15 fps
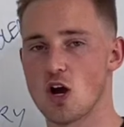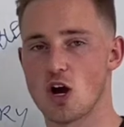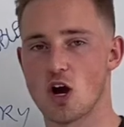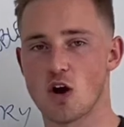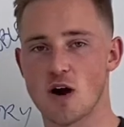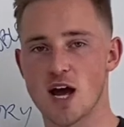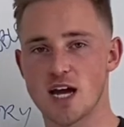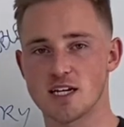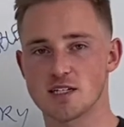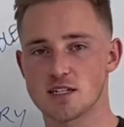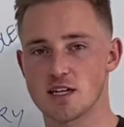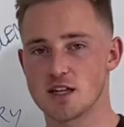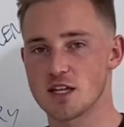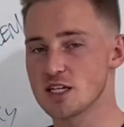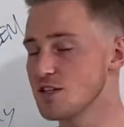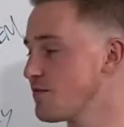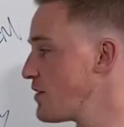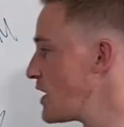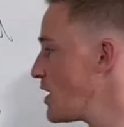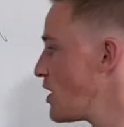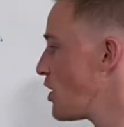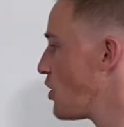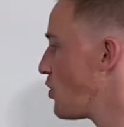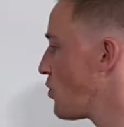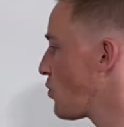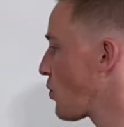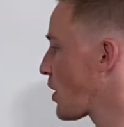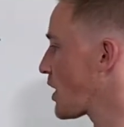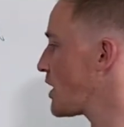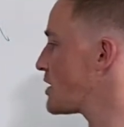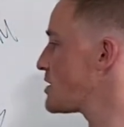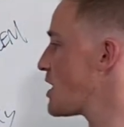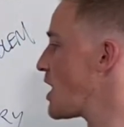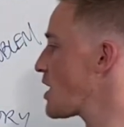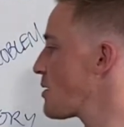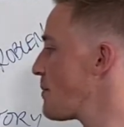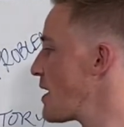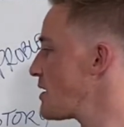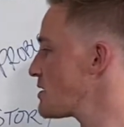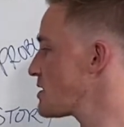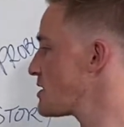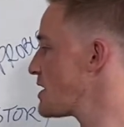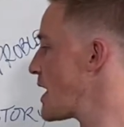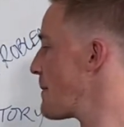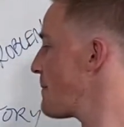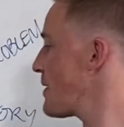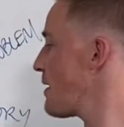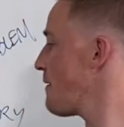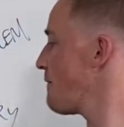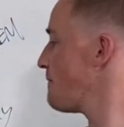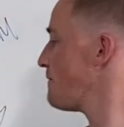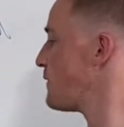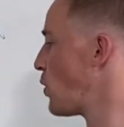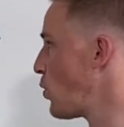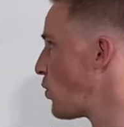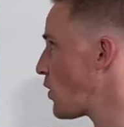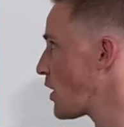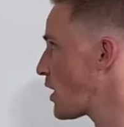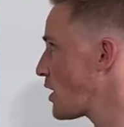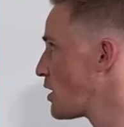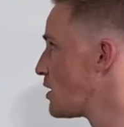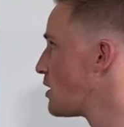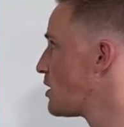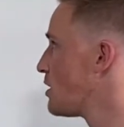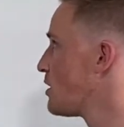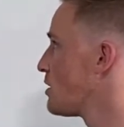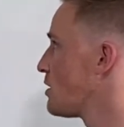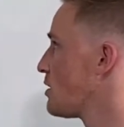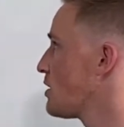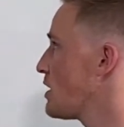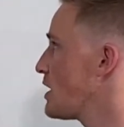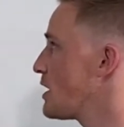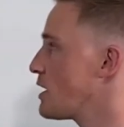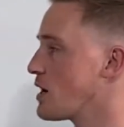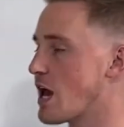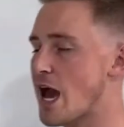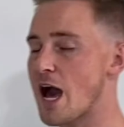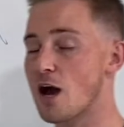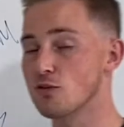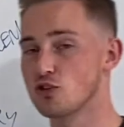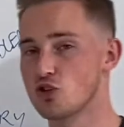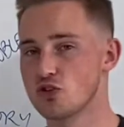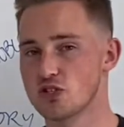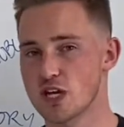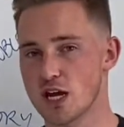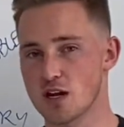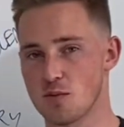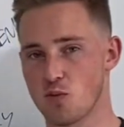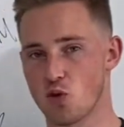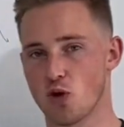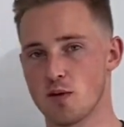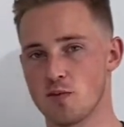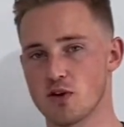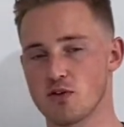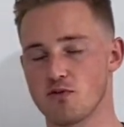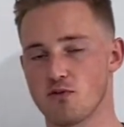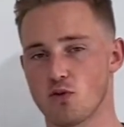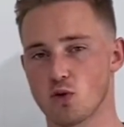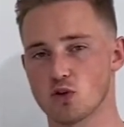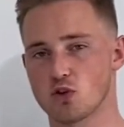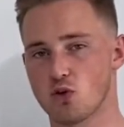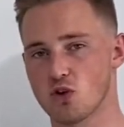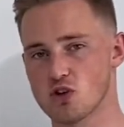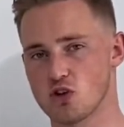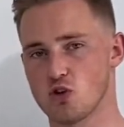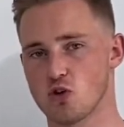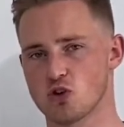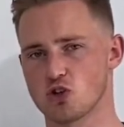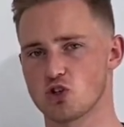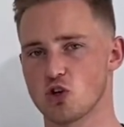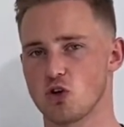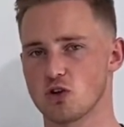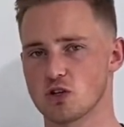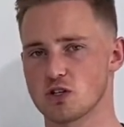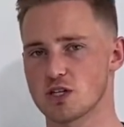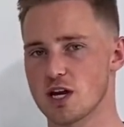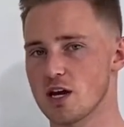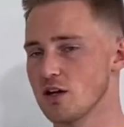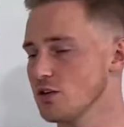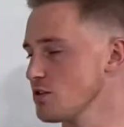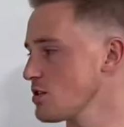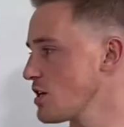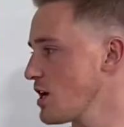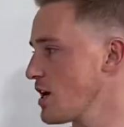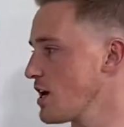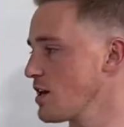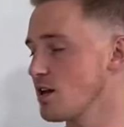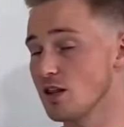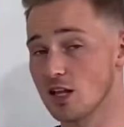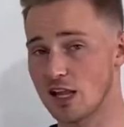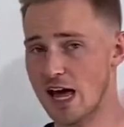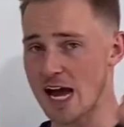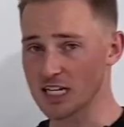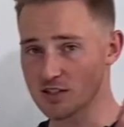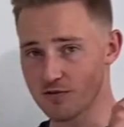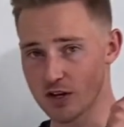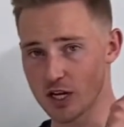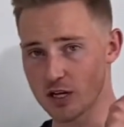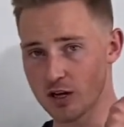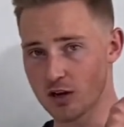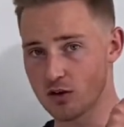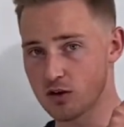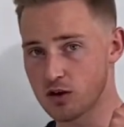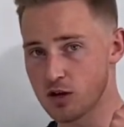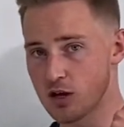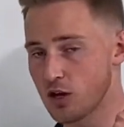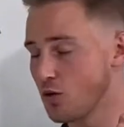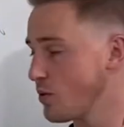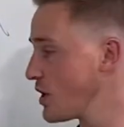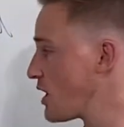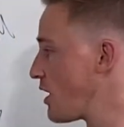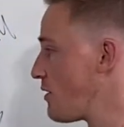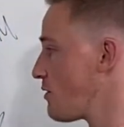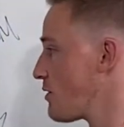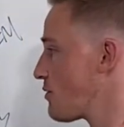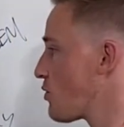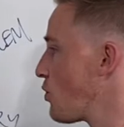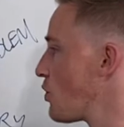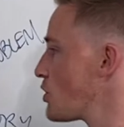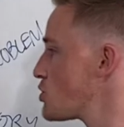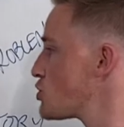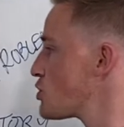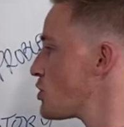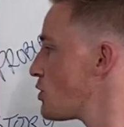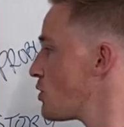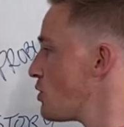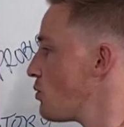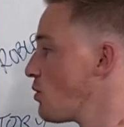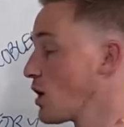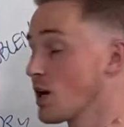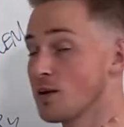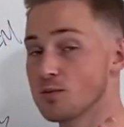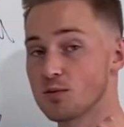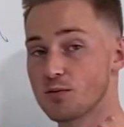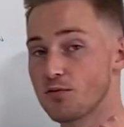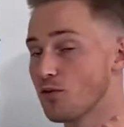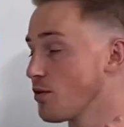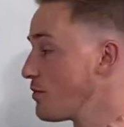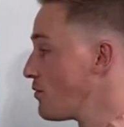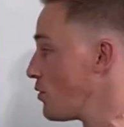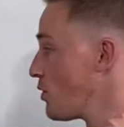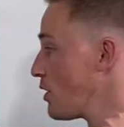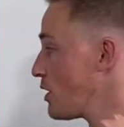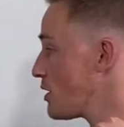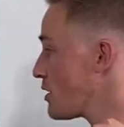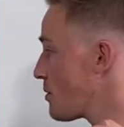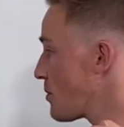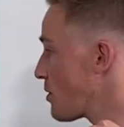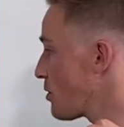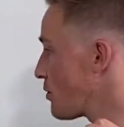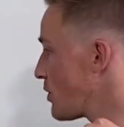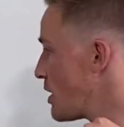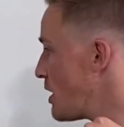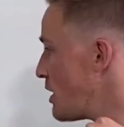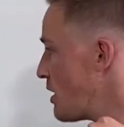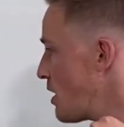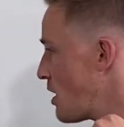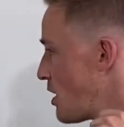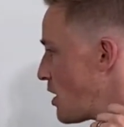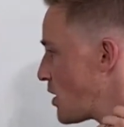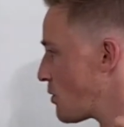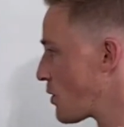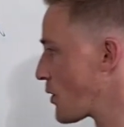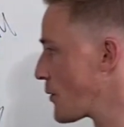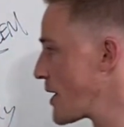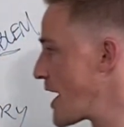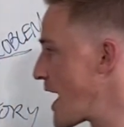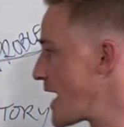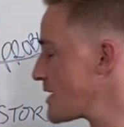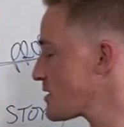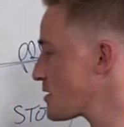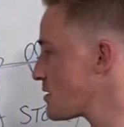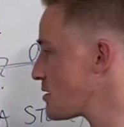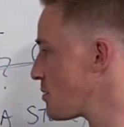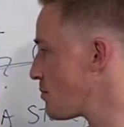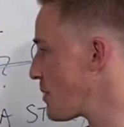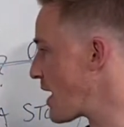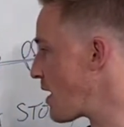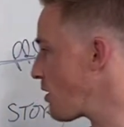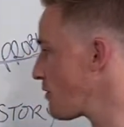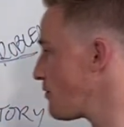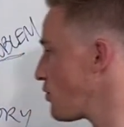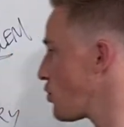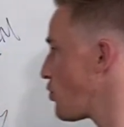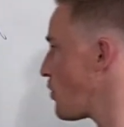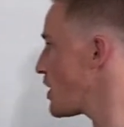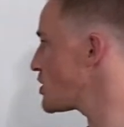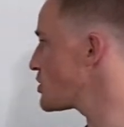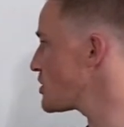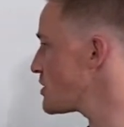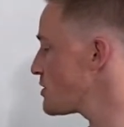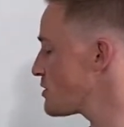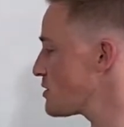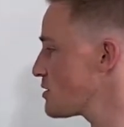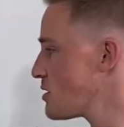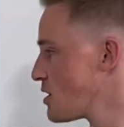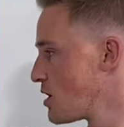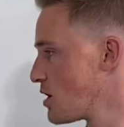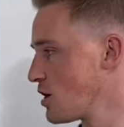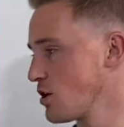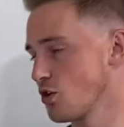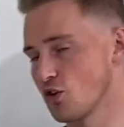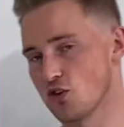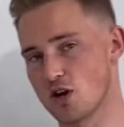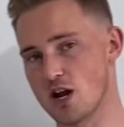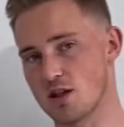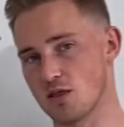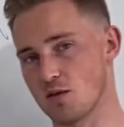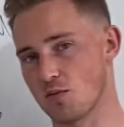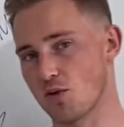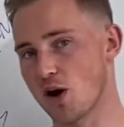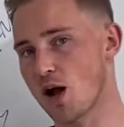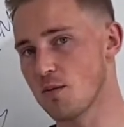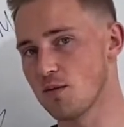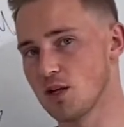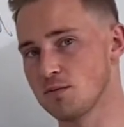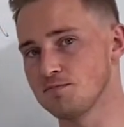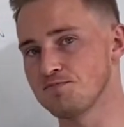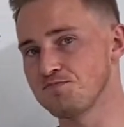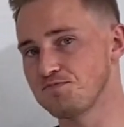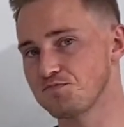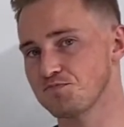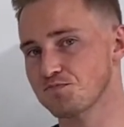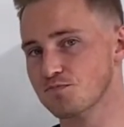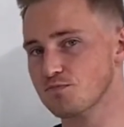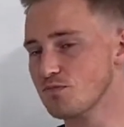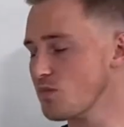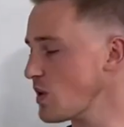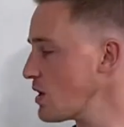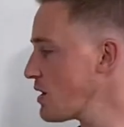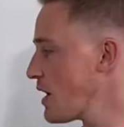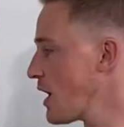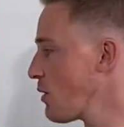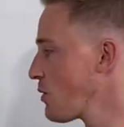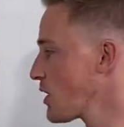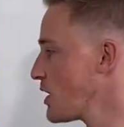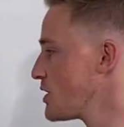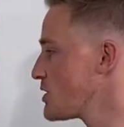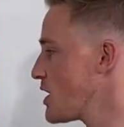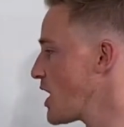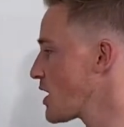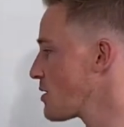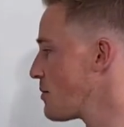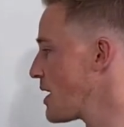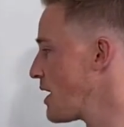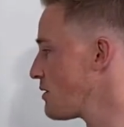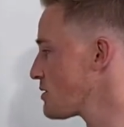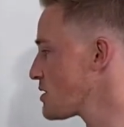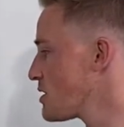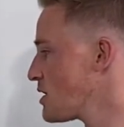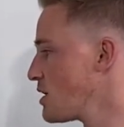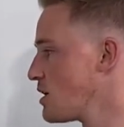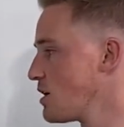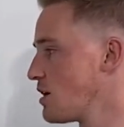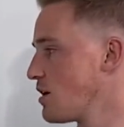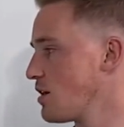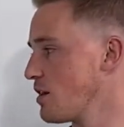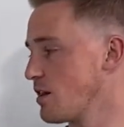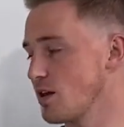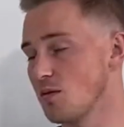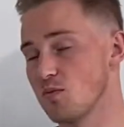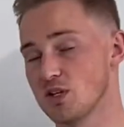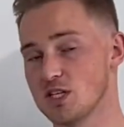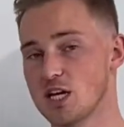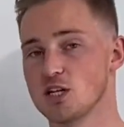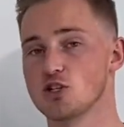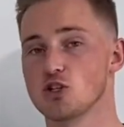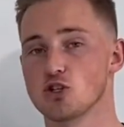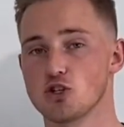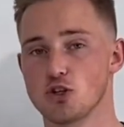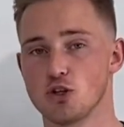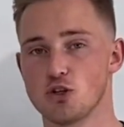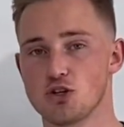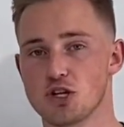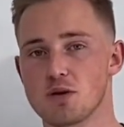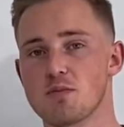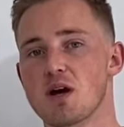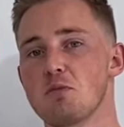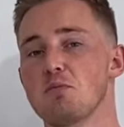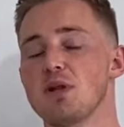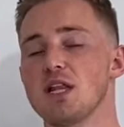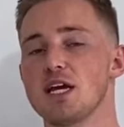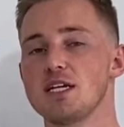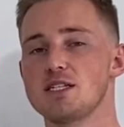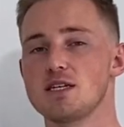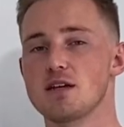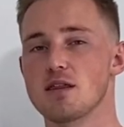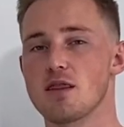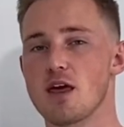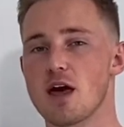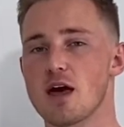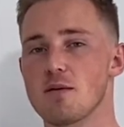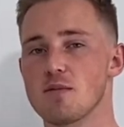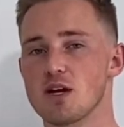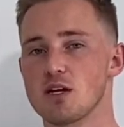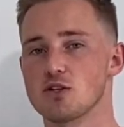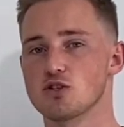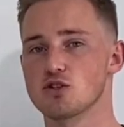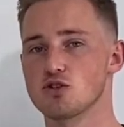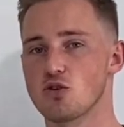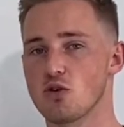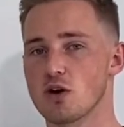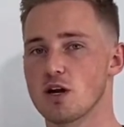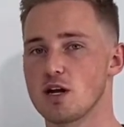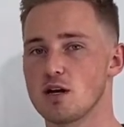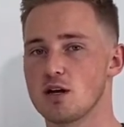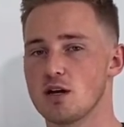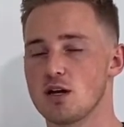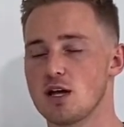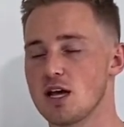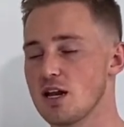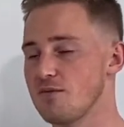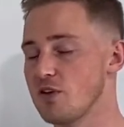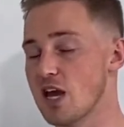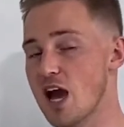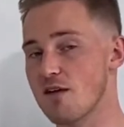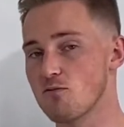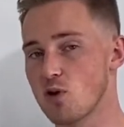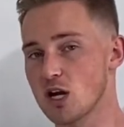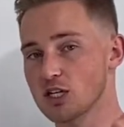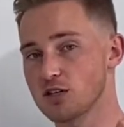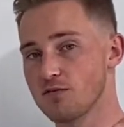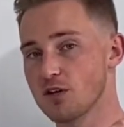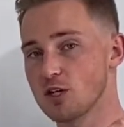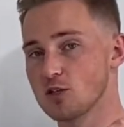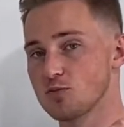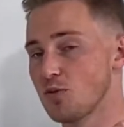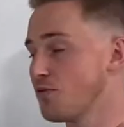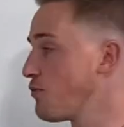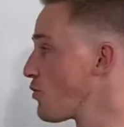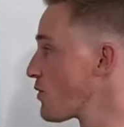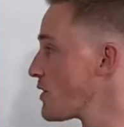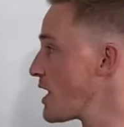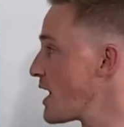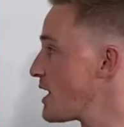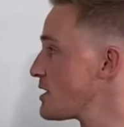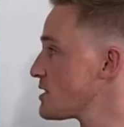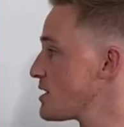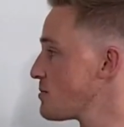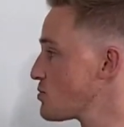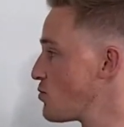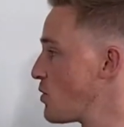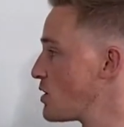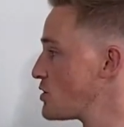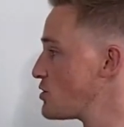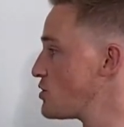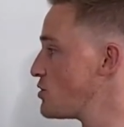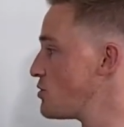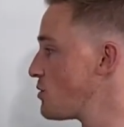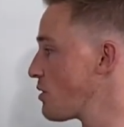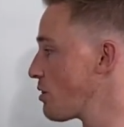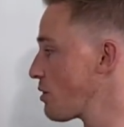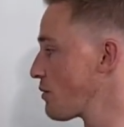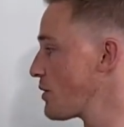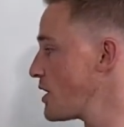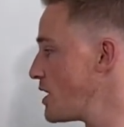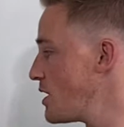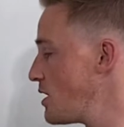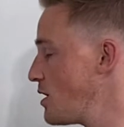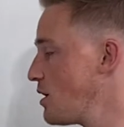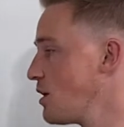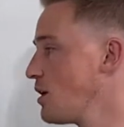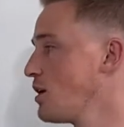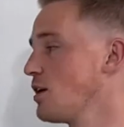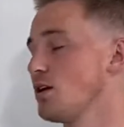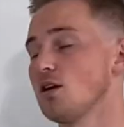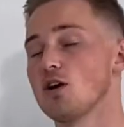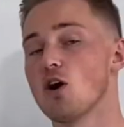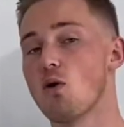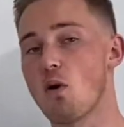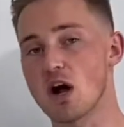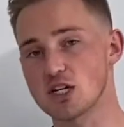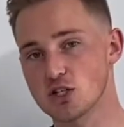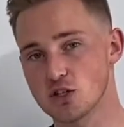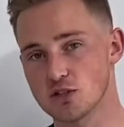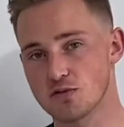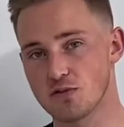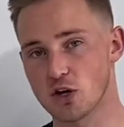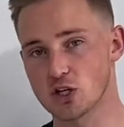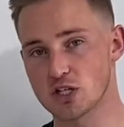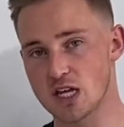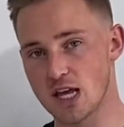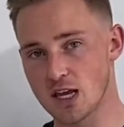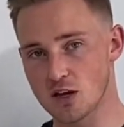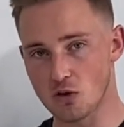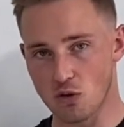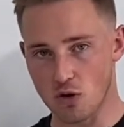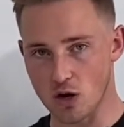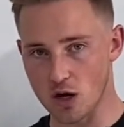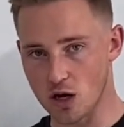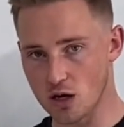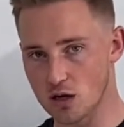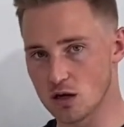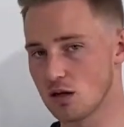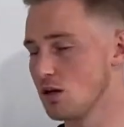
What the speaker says: All right, in this video, we're going to talk about step 4 in how to set an appointment for door-to-door solar sales. And in the last video, we covered, of course, what comes before 4, number 3, where we ask some powerful questions, create the problem. Now we're going to talk about the potential solution by placing them in a story. And if you haven't watched the videos before that, steps 1, 2, and 3, go watch those first in order,